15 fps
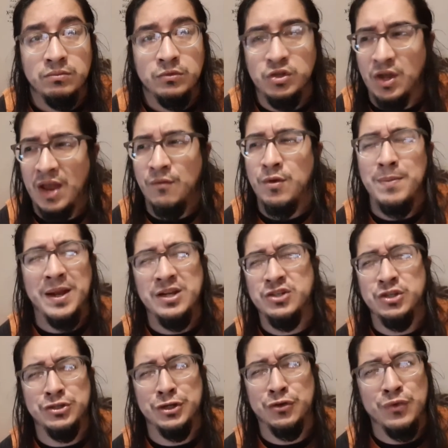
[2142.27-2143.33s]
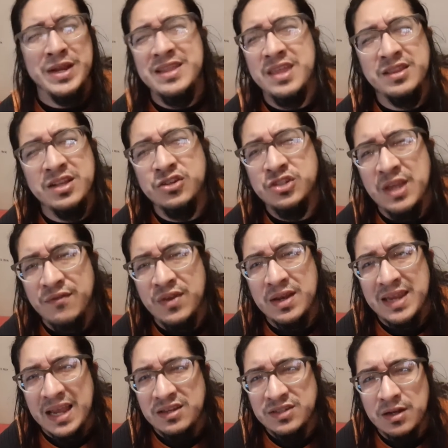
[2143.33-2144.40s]
Do everybody just agree that there's 7
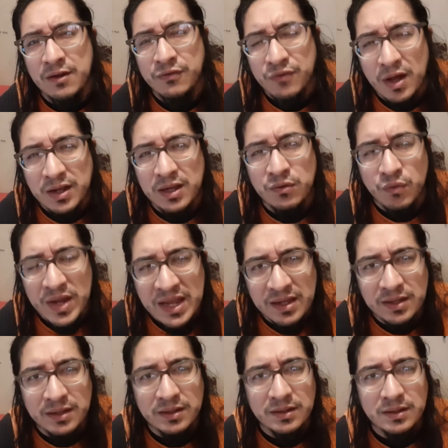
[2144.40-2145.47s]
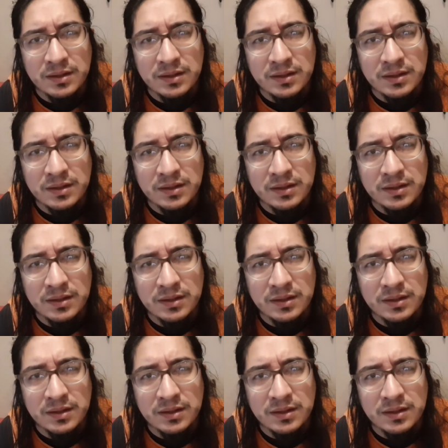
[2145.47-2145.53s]
days in a fucking week?